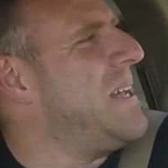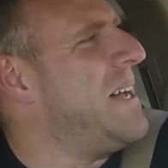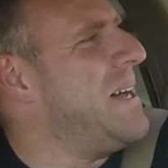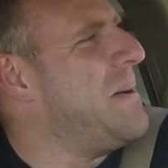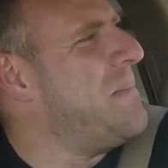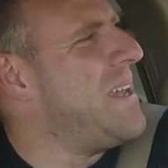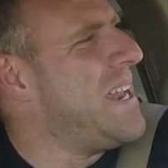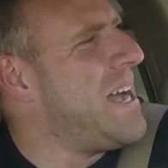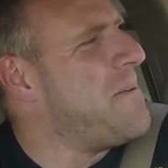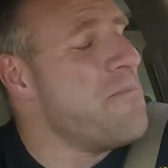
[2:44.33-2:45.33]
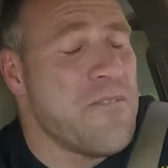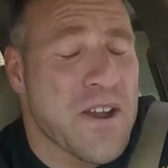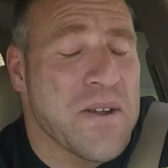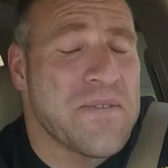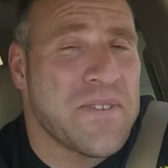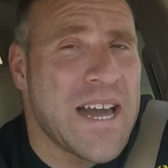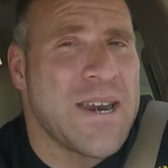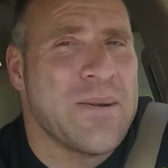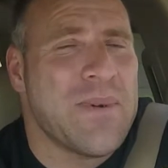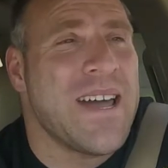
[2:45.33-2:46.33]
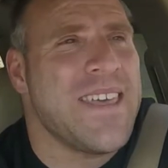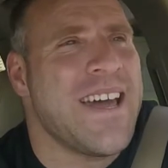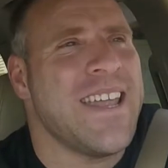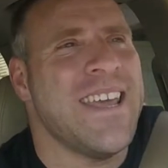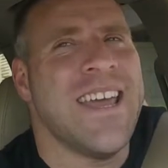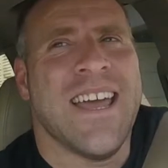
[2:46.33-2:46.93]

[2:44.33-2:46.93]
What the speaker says: and I am very flattered by that.